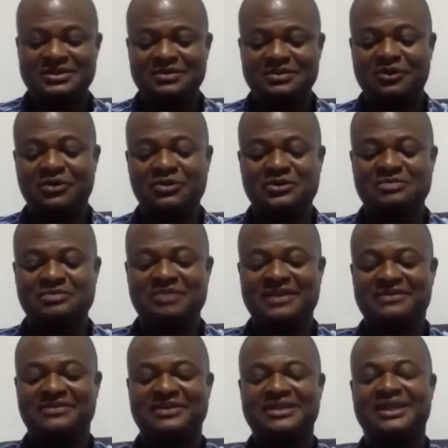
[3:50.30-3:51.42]
for whose
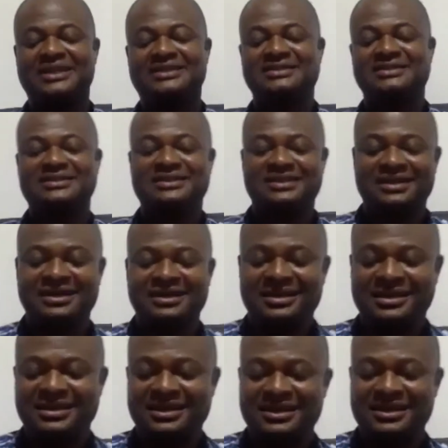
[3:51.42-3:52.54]
benefit that
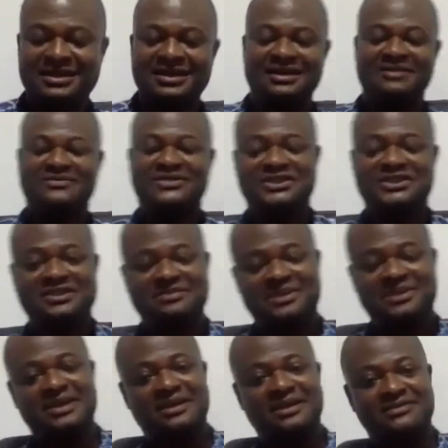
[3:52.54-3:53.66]
vision is
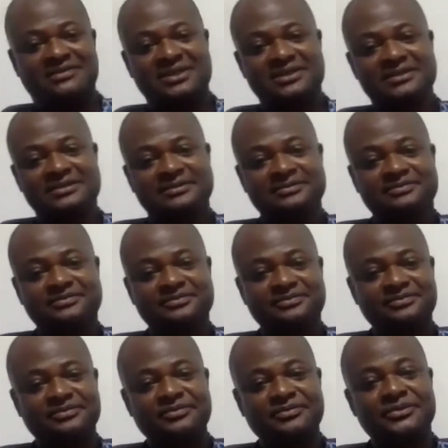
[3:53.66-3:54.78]
being crafted.
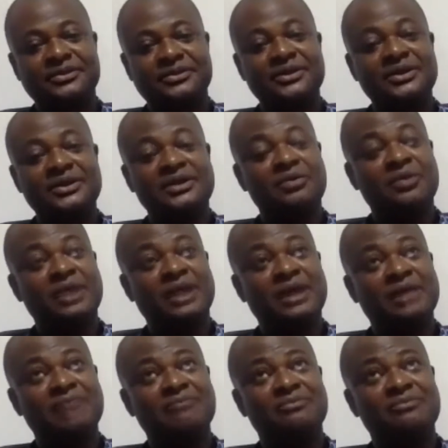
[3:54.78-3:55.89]

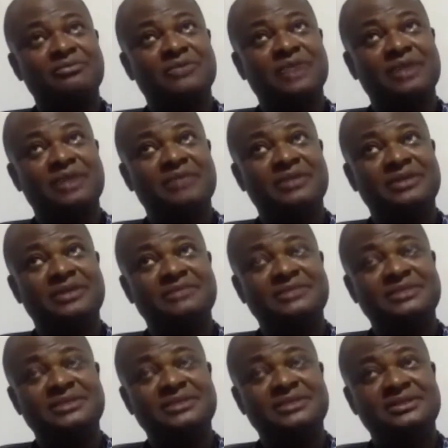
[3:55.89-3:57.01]
When I became
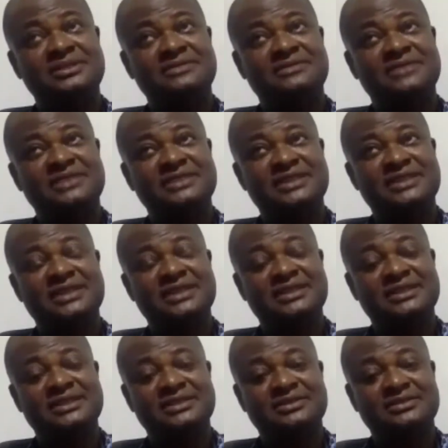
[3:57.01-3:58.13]
dean, the first thing I
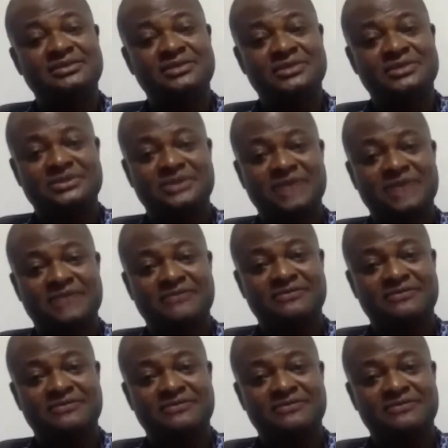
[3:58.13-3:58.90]
did was to have